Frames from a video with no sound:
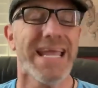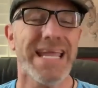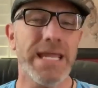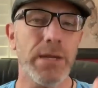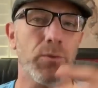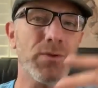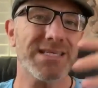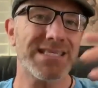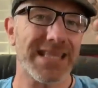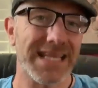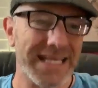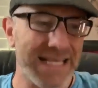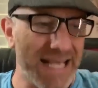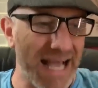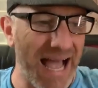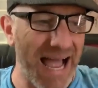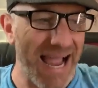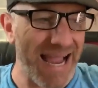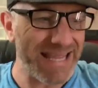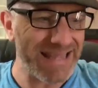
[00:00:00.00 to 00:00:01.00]
He was the
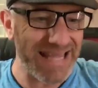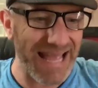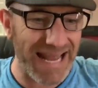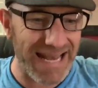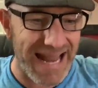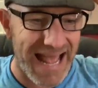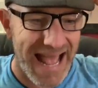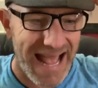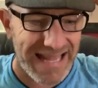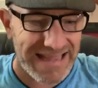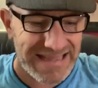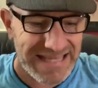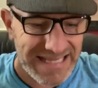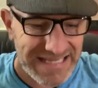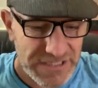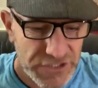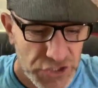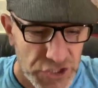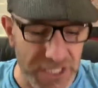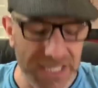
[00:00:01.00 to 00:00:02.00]
guy that had the
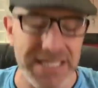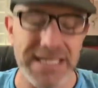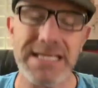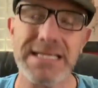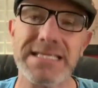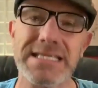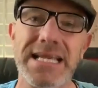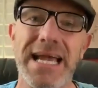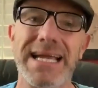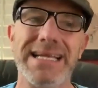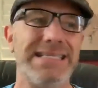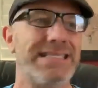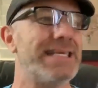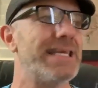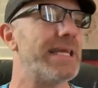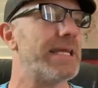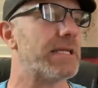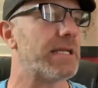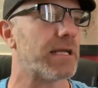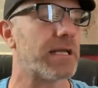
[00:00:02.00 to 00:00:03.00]
genius
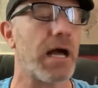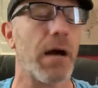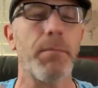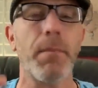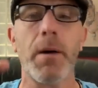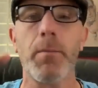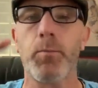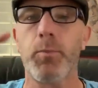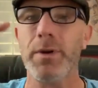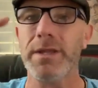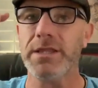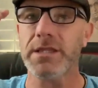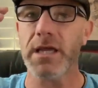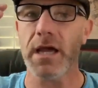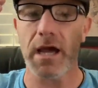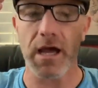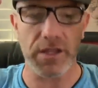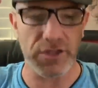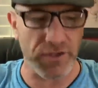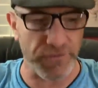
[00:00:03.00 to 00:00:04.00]
idea to come up with
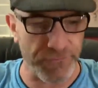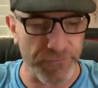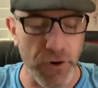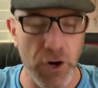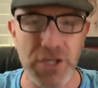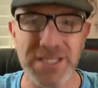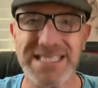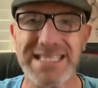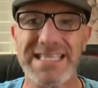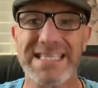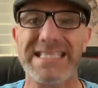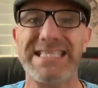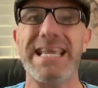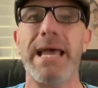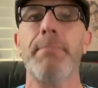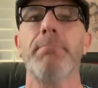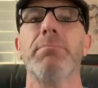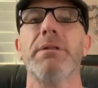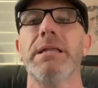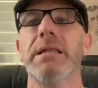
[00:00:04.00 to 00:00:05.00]
the first
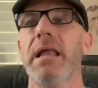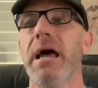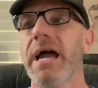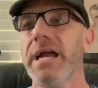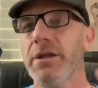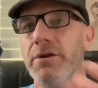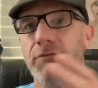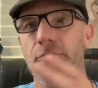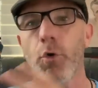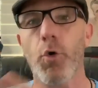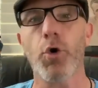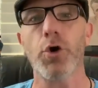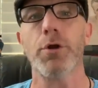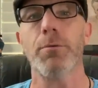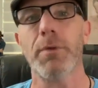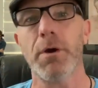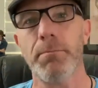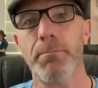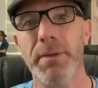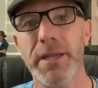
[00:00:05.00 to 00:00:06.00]
assembly line of
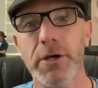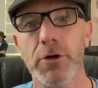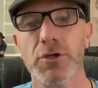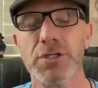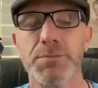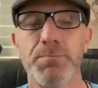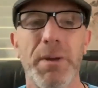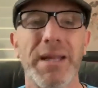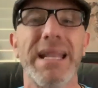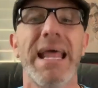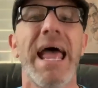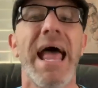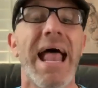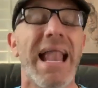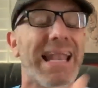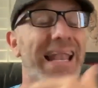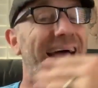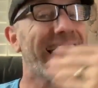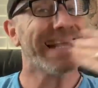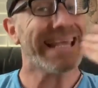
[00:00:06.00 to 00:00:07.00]
automobiles. But
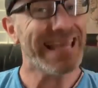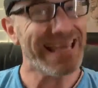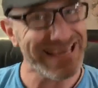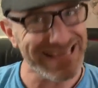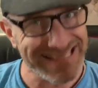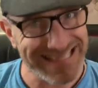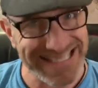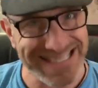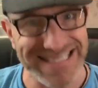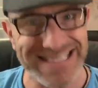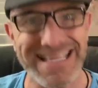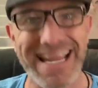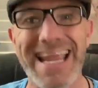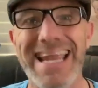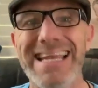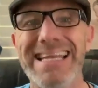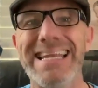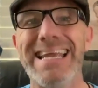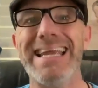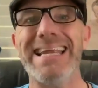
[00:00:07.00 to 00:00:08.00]
like he has
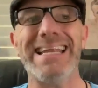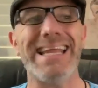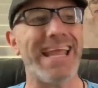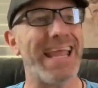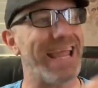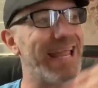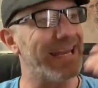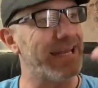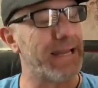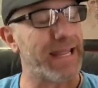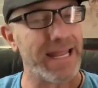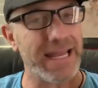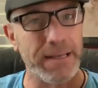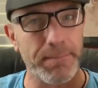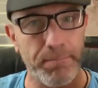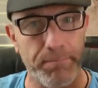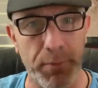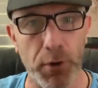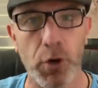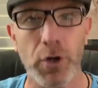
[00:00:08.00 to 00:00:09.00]
stated
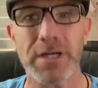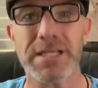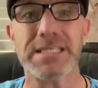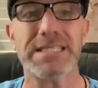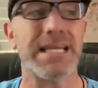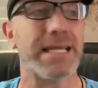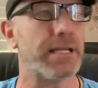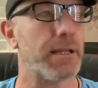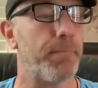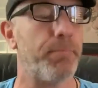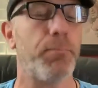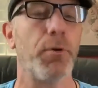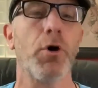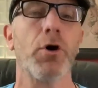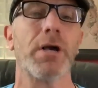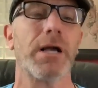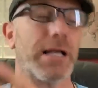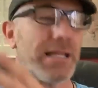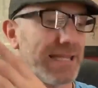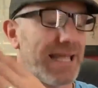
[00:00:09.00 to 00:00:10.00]
in books, in a
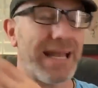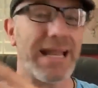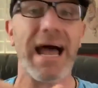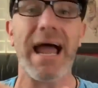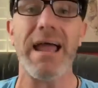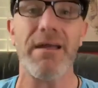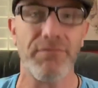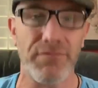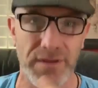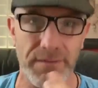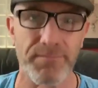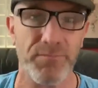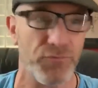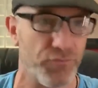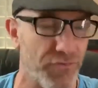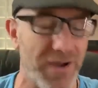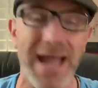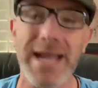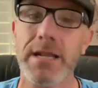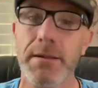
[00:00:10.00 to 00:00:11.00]
book that I have
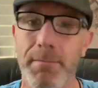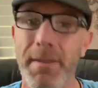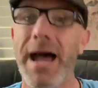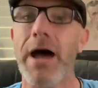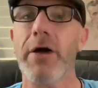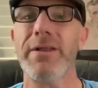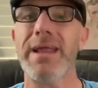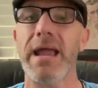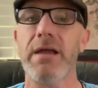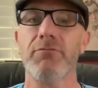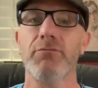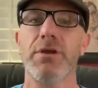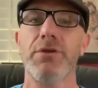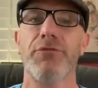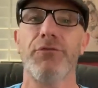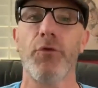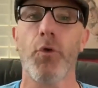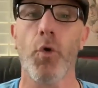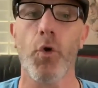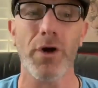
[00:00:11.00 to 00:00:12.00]
read about Henry
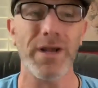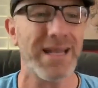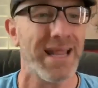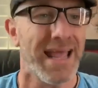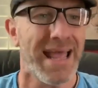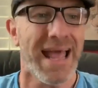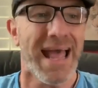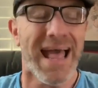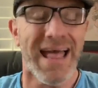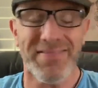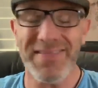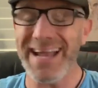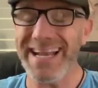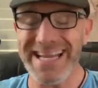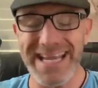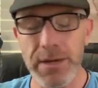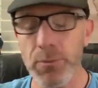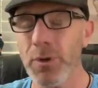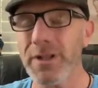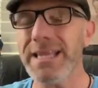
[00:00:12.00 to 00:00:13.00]
Ford, that
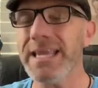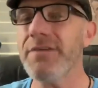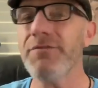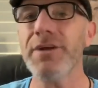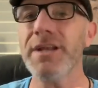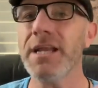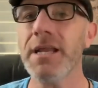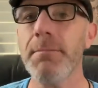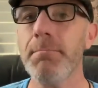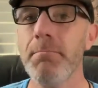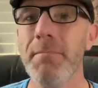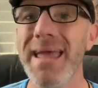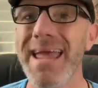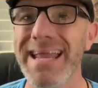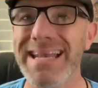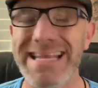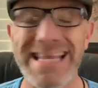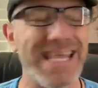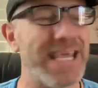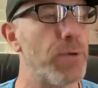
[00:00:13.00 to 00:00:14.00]
he will even
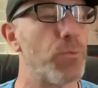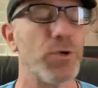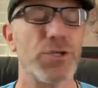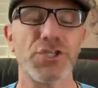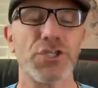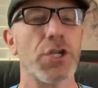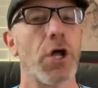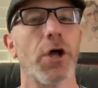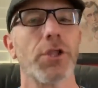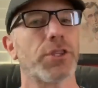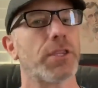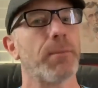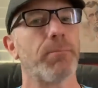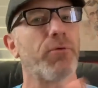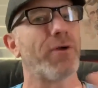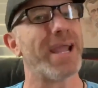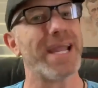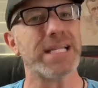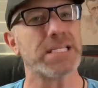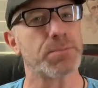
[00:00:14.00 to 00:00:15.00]
admit he was not the
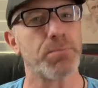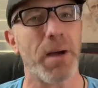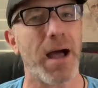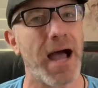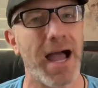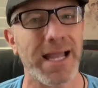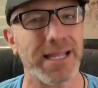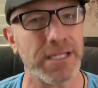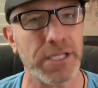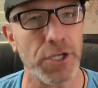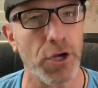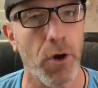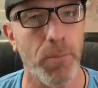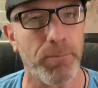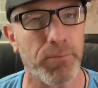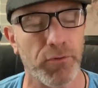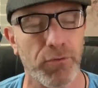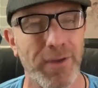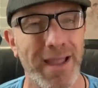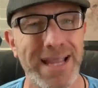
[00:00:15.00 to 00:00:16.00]
brains behind the
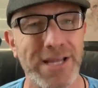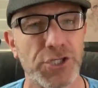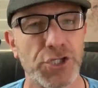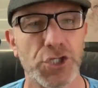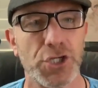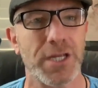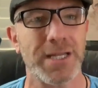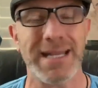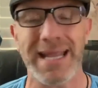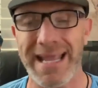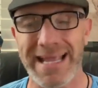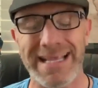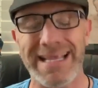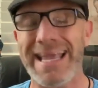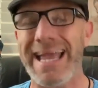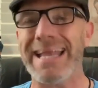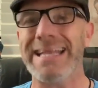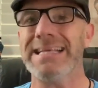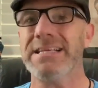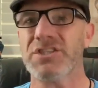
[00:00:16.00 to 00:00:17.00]
operation in
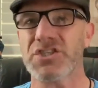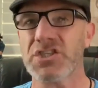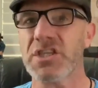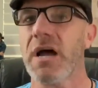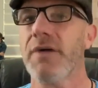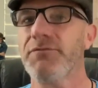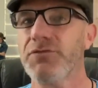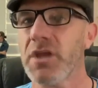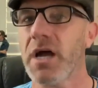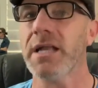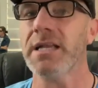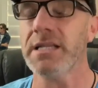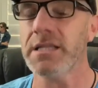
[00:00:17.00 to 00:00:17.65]
getting stuff done